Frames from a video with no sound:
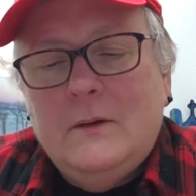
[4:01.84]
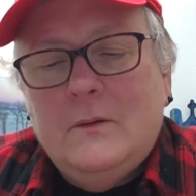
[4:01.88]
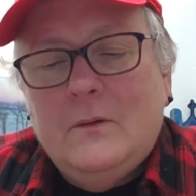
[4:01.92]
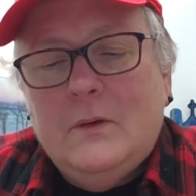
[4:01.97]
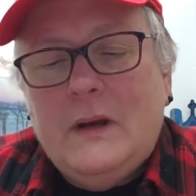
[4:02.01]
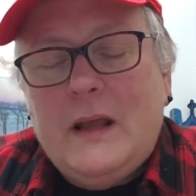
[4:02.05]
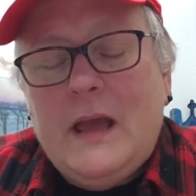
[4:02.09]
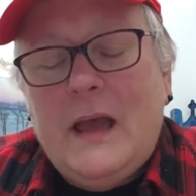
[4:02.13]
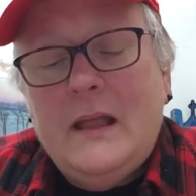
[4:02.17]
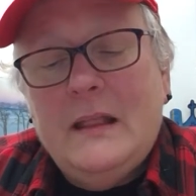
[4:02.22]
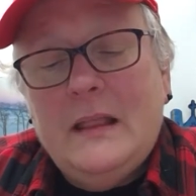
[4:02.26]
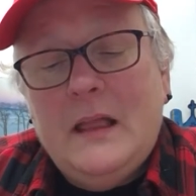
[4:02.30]

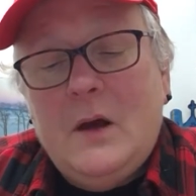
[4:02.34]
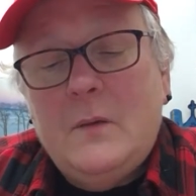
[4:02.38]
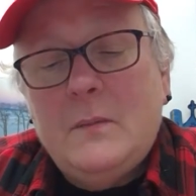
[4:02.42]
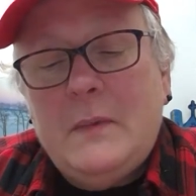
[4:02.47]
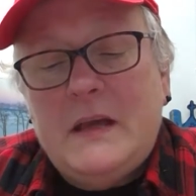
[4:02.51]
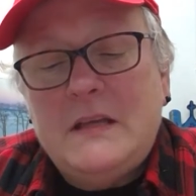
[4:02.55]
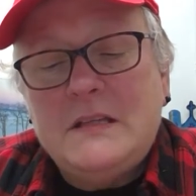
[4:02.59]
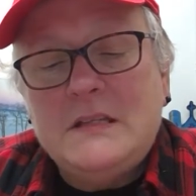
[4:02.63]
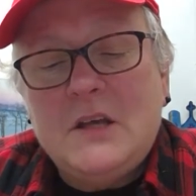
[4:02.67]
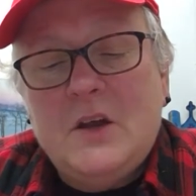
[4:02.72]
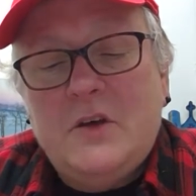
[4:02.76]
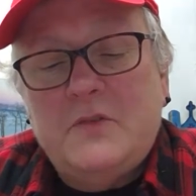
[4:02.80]
when I allow
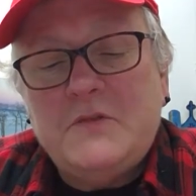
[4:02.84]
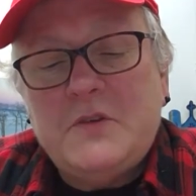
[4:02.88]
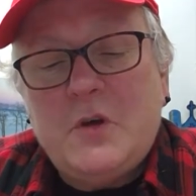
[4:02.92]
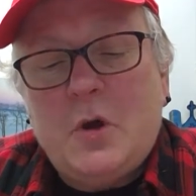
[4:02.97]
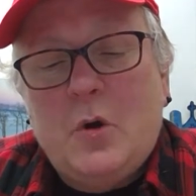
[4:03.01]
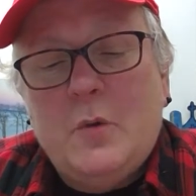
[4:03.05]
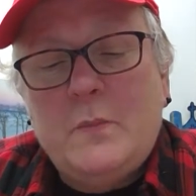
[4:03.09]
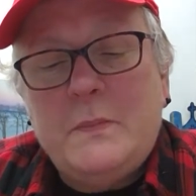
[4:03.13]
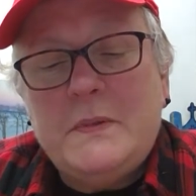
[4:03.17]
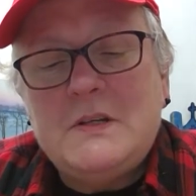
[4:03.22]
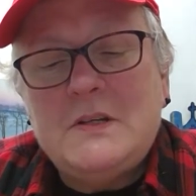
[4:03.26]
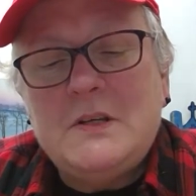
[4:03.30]
myself to
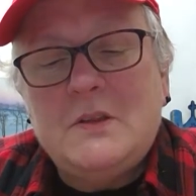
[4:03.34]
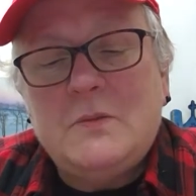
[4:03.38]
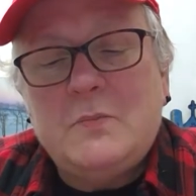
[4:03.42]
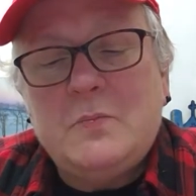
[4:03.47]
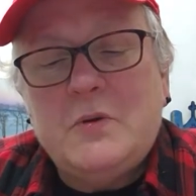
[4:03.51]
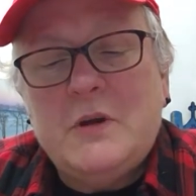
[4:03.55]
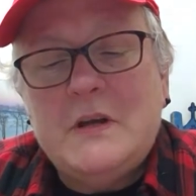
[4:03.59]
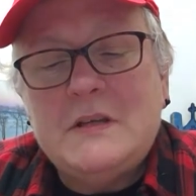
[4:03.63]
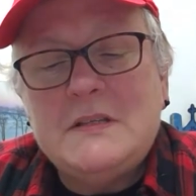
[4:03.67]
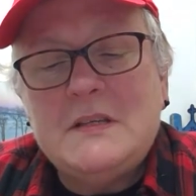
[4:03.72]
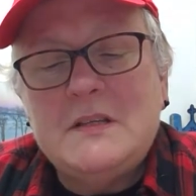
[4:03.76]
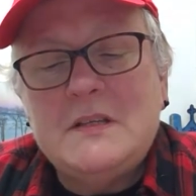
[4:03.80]
open to the
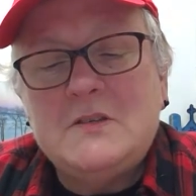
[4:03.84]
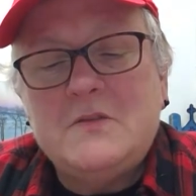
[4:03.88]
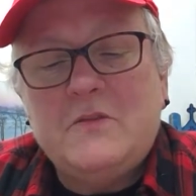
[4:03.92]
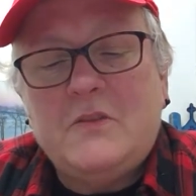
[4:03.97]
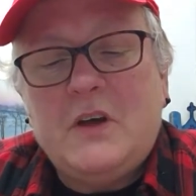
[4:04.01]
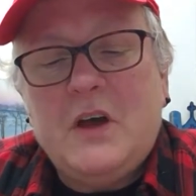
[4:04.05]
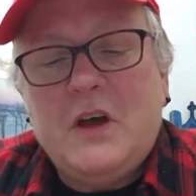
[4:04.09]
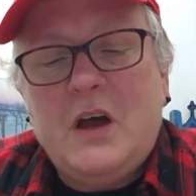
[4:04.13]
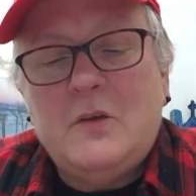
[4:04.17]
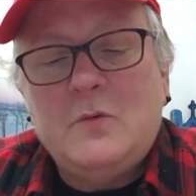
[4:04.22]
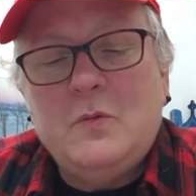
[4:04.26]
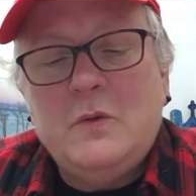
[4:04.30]
presence
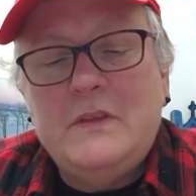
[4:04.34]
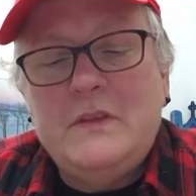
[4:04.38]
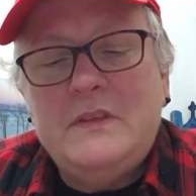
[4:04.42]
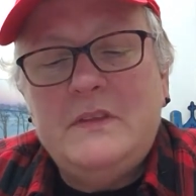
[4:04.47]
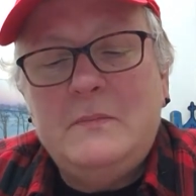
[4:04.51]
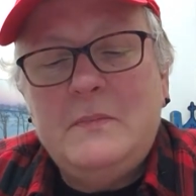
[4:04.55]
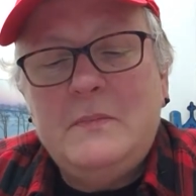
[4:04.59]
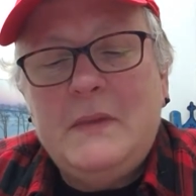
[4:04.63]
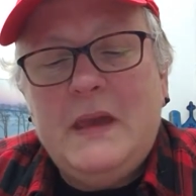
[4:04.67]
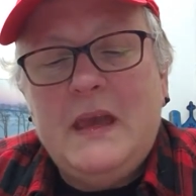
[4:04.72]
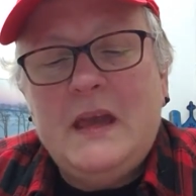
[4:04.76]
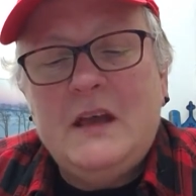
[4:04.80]
of God
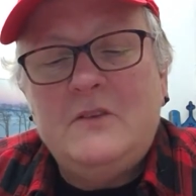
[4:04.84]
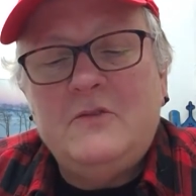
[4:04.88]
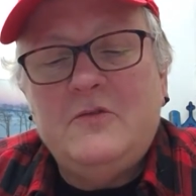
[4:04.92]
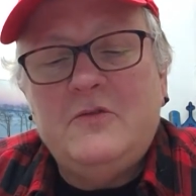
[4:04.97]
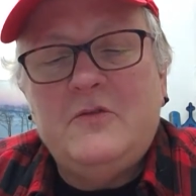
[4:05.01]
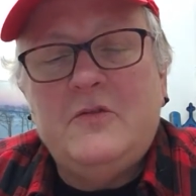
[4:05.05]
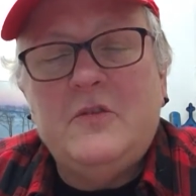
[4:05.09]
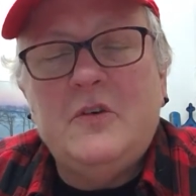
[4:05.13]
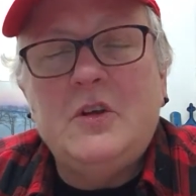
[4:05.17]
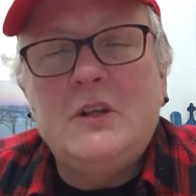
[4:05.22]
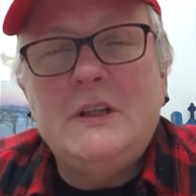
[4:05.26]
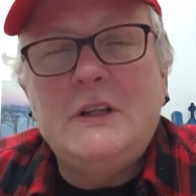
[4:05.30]
within me and
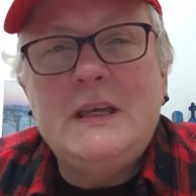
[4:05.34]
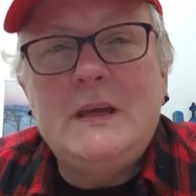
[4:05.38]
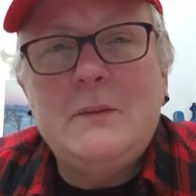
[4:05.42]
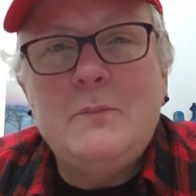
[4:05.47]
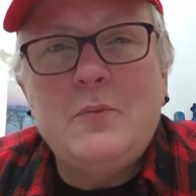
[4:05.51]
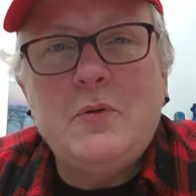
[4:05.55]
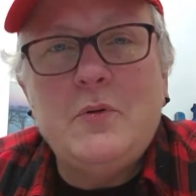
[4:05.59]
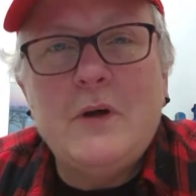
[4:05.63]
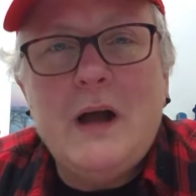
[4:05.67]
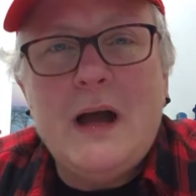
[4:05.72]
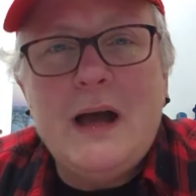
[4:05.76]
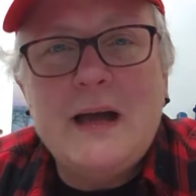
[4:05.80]
fully
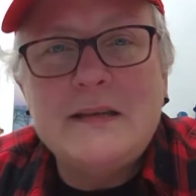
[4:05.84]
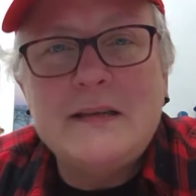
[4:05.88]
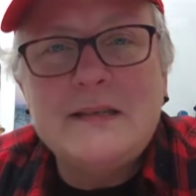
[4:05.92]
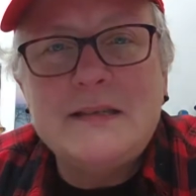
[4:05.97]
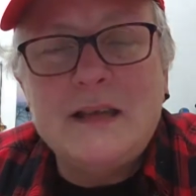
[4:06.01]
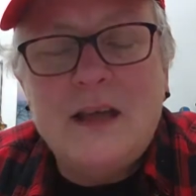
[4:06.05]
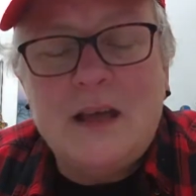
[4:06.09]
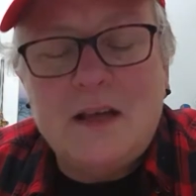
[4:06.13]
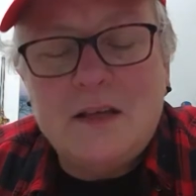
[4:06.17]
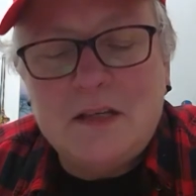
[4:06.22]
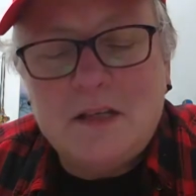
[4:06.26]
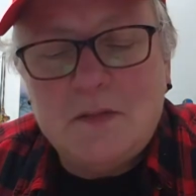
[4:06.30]

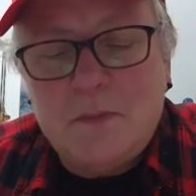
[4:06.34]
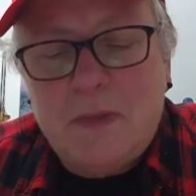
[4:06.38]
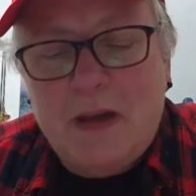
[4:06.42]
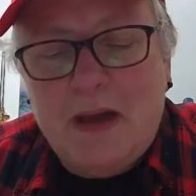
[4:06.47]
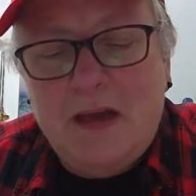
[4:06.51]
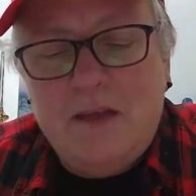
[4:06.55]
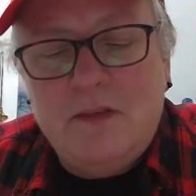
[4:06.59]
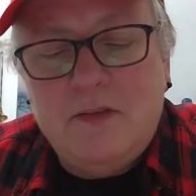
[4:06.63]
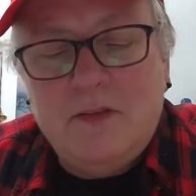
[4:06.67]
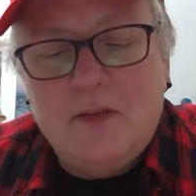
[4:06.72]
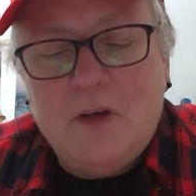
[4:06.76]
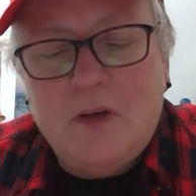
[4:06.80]
process
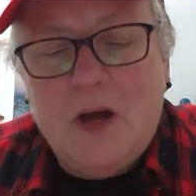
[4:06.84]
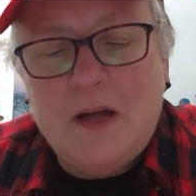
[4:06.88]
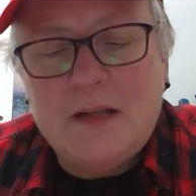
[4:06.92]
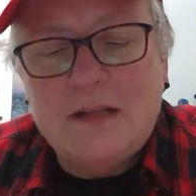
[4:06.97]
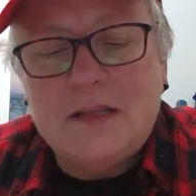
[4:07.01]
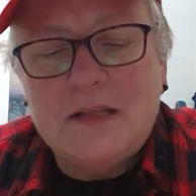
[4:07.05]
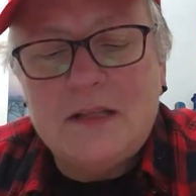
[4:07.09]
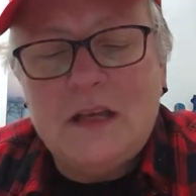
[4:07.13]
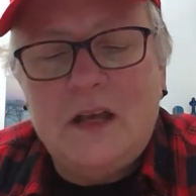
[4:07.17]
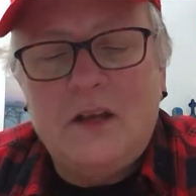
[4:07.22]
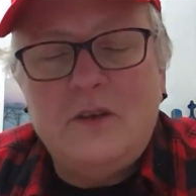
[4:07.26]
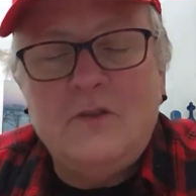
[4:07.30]
my
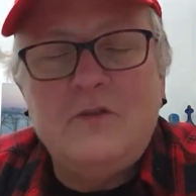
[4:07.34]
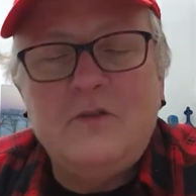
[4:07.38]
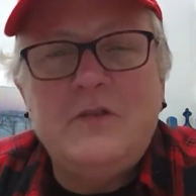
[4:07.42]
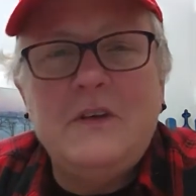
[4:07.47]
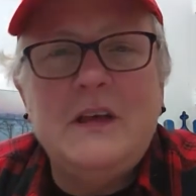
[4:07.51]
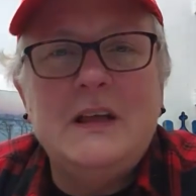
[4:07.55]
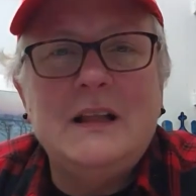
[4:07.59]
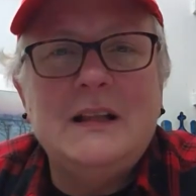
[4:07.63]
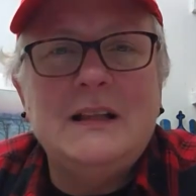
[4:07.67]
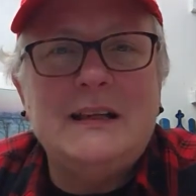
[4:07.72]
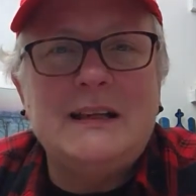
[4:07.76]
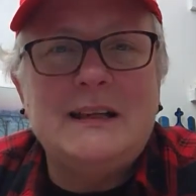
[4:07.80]
thoughts and
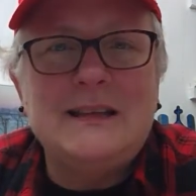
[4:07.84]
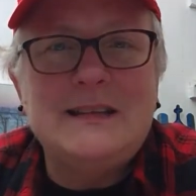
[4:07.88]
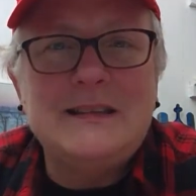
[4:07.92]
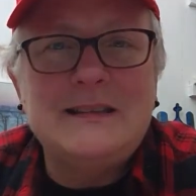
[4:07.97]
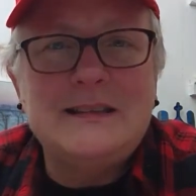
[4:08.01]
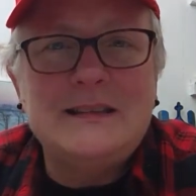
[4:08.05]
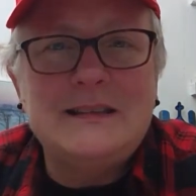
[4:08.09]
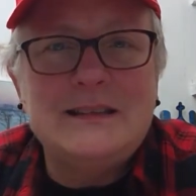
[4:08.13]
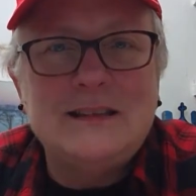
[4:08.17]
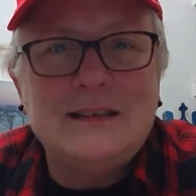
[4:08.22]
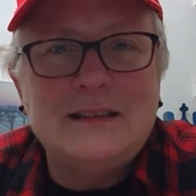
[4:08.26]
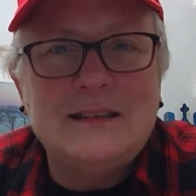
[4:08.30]

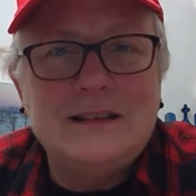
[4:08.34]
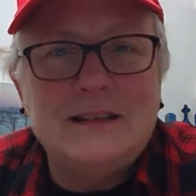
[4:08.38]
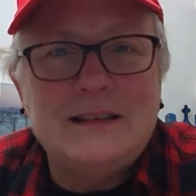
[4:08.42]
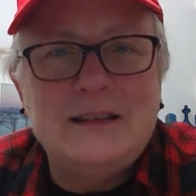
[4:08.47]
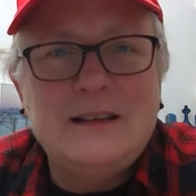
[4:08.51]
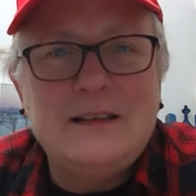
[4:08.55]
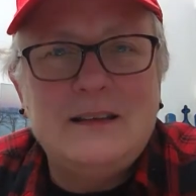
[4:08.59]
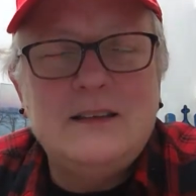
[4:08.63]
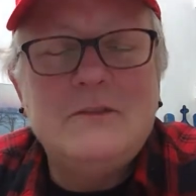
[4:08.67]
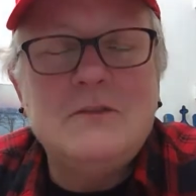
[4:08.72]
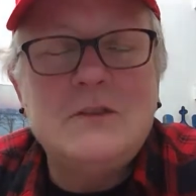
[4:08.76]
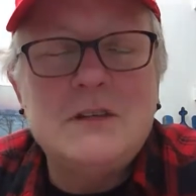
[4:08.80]
feelings.
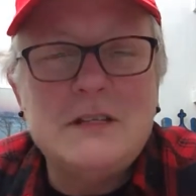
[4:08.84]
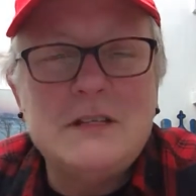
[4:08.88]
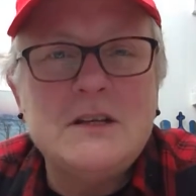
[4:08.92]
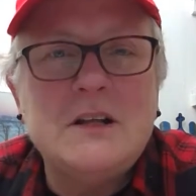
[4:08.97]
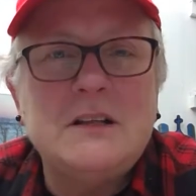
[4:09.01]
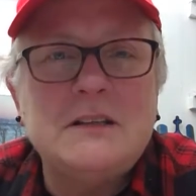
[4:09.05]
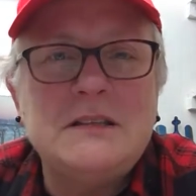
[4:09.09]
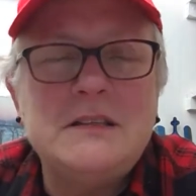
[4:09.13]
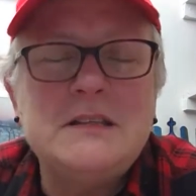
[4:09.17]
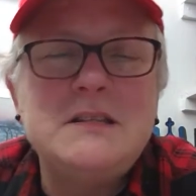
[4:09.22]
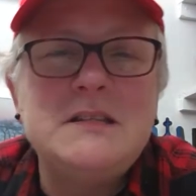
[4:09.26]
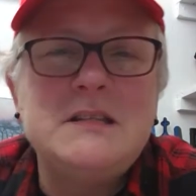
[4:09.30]
The
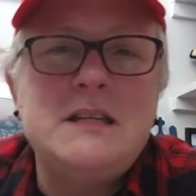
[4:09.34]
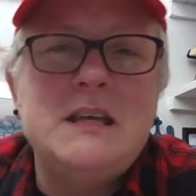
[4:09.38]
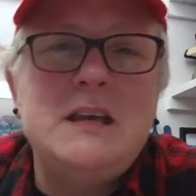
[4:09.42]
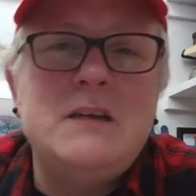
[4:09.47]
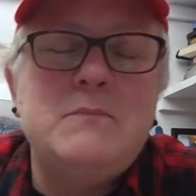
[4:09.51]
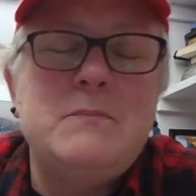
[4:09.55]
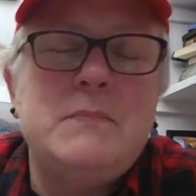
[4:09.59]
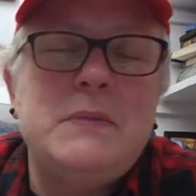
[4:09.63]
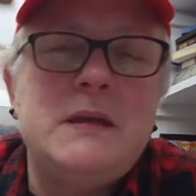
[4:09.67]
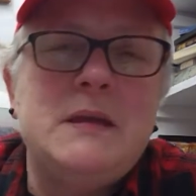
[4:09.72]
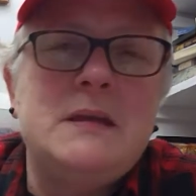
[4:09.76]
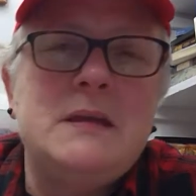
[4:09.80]
result is
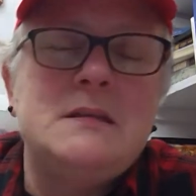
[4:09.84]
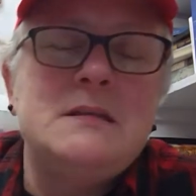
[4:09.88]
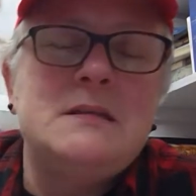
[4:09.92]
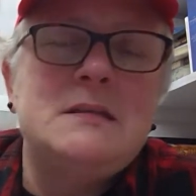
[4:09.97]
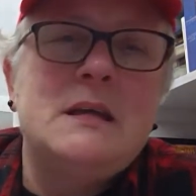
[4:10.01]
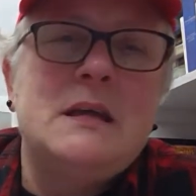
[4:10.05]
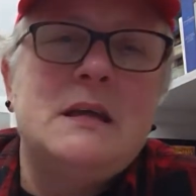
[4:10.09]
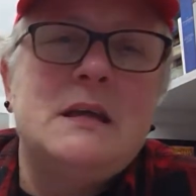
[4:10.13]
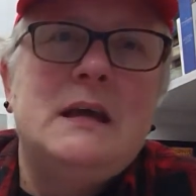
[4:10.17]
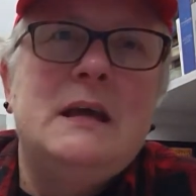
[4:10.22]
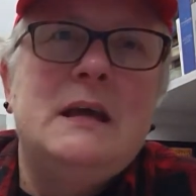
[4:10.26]
deep peace.